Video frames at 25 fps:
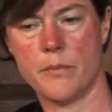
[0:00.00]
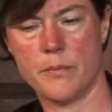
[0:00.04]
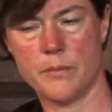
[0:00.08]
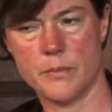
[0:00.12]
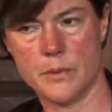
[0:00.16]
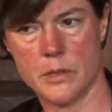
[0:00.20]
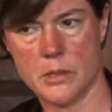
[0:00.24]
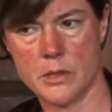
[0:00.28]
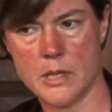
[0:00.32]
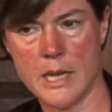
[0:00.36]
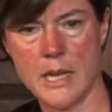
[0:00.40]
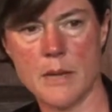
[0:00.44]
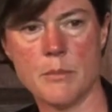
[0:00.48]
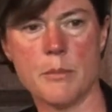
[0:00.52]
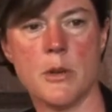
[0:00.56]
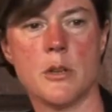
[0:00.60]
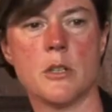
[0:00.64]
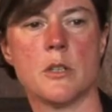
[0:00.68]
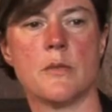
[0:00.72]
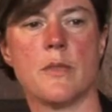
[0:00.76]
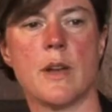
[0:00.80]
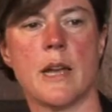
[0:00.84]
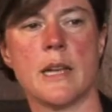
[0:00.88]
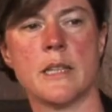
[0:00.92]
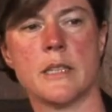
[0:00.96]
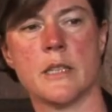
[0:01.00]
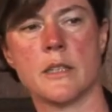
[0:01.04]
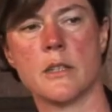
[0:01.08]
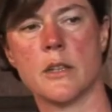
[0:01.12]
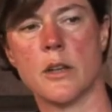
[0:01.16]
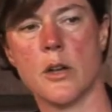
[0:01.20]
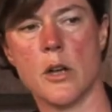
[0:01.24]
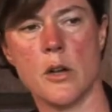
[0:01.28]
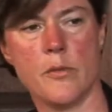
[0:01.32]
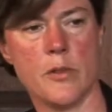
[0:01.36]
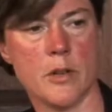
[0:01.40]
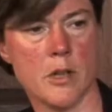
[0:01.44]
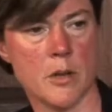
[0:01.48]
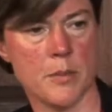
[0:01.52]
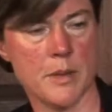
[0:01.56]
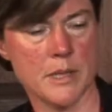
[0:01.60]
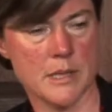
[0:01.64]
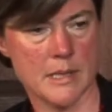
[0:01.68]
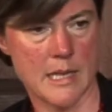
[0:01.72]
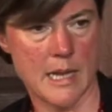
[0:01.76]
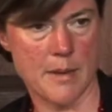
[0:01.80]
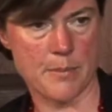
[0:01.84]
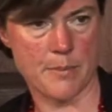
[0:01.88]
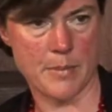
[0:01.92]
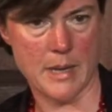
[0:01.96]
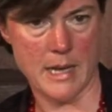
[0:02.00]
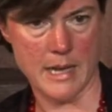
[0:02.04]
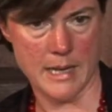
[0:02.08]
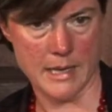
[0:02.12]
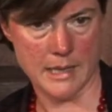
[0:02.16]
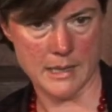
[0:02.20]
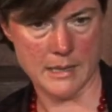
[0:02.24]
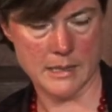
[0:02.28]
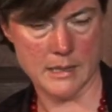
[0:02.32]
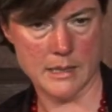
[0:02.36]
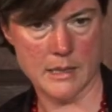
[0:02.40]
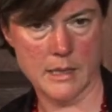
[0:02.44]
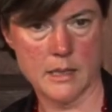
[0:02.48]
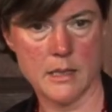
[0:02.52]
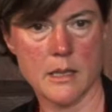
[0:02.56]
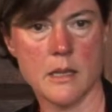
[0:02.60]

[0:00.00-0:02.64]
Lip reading: staying motivated, overcoming setbacks,